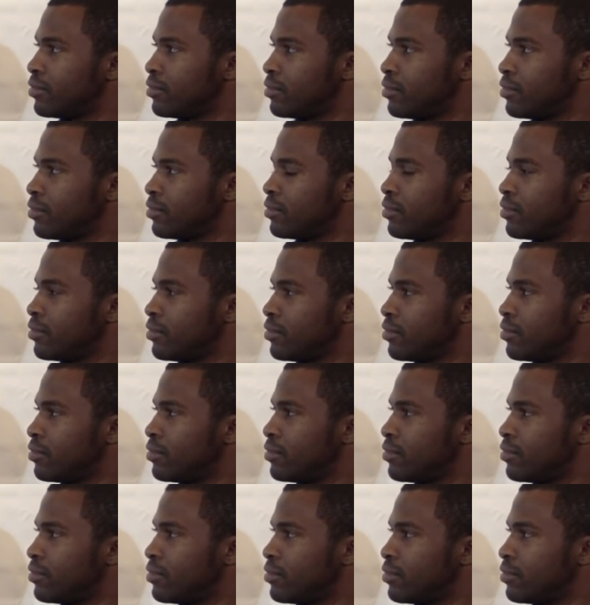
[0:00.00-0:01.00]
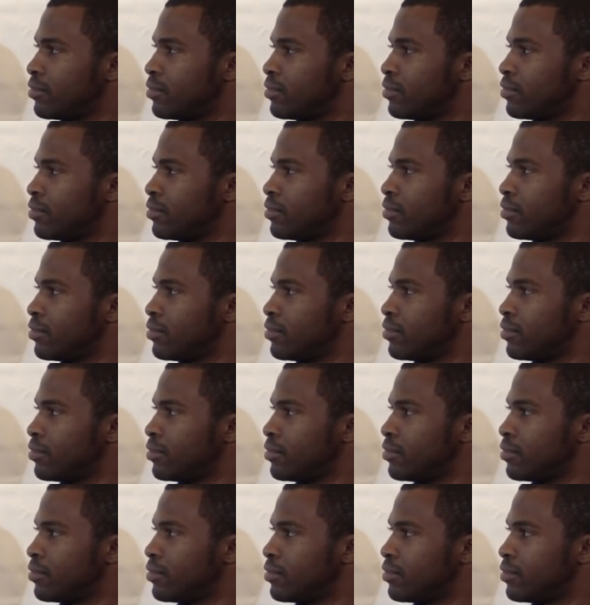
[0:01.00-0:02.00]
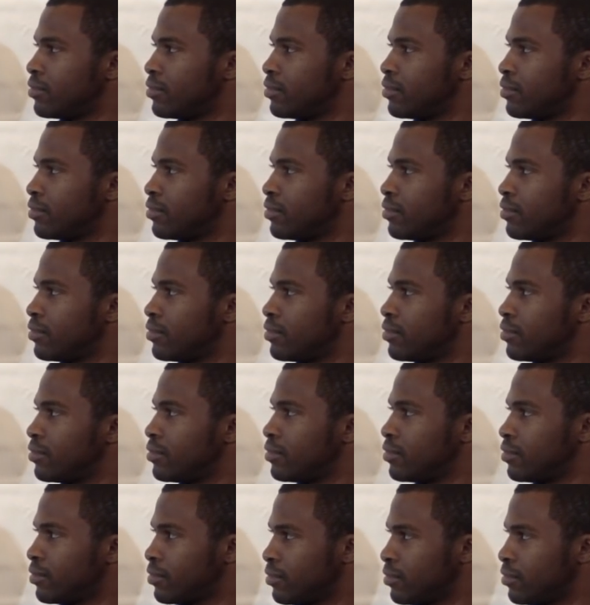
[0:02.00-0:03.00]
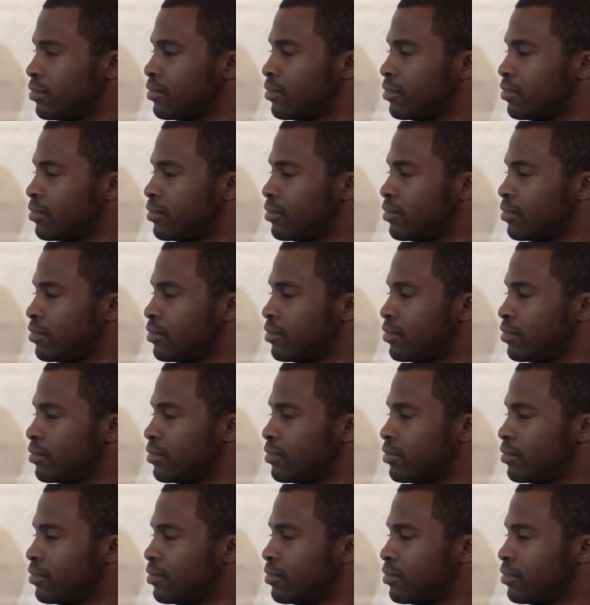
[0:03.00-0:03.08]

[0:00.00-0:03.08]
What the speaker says: No words are spoken by the person on screen.